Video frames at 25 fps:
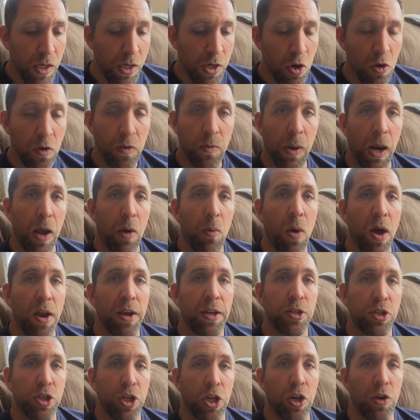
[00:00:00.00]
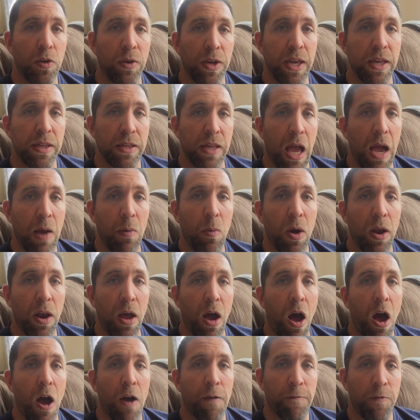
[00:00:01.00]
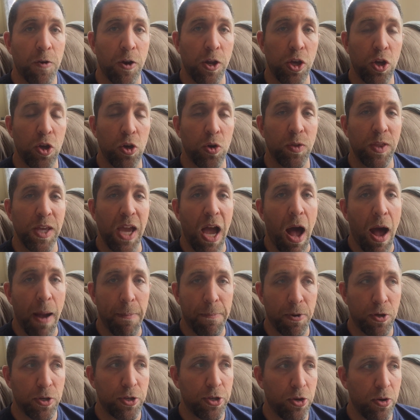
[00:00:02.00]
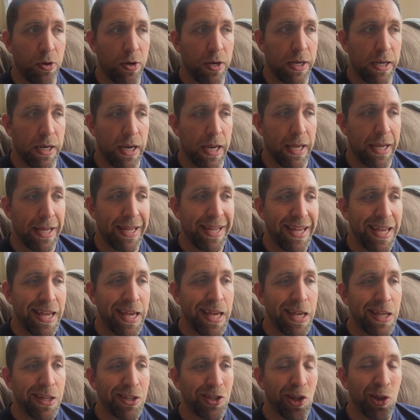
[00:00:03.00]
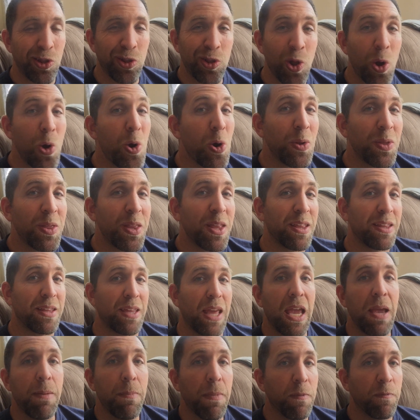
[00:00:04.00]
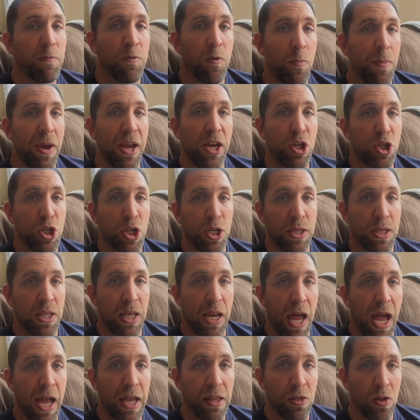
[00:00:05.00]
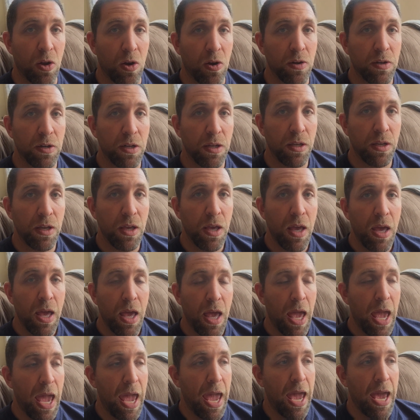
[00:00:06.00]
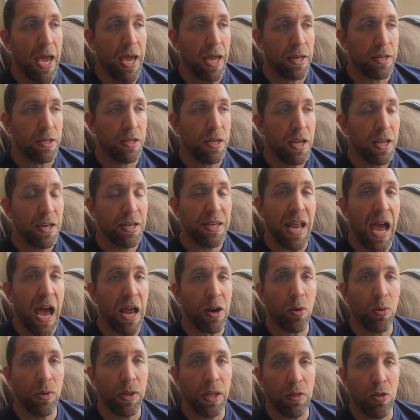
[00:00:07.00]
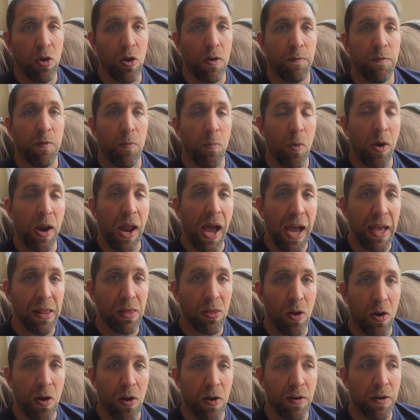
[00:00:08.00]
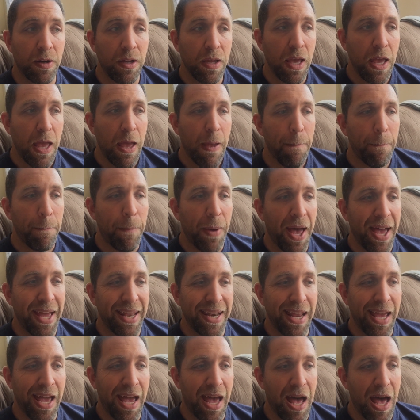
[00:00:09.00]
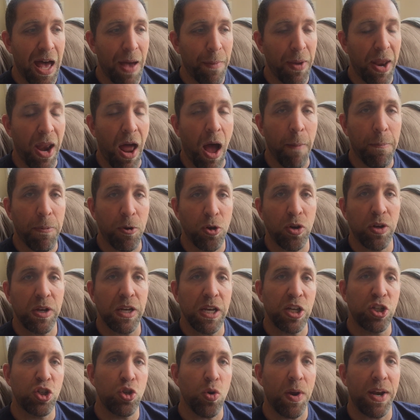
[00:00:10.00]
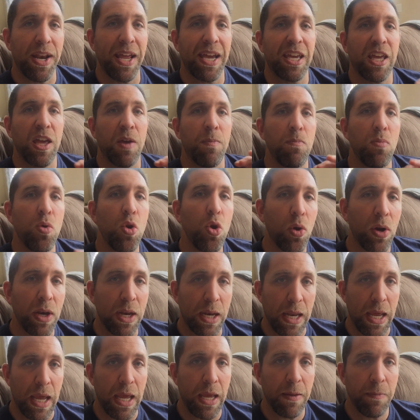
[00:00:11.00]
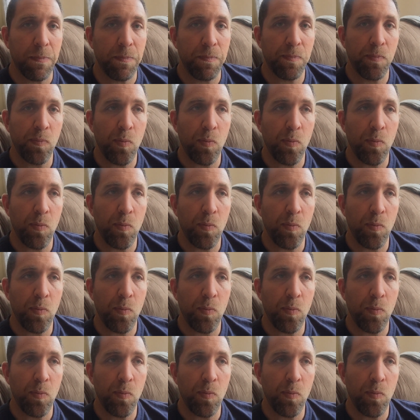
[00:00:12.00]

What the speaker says: here's what I want to do is I want to offer you the opportunity to learn the same information that I learned, and not only learn from what I learned, but an opportunity to join a community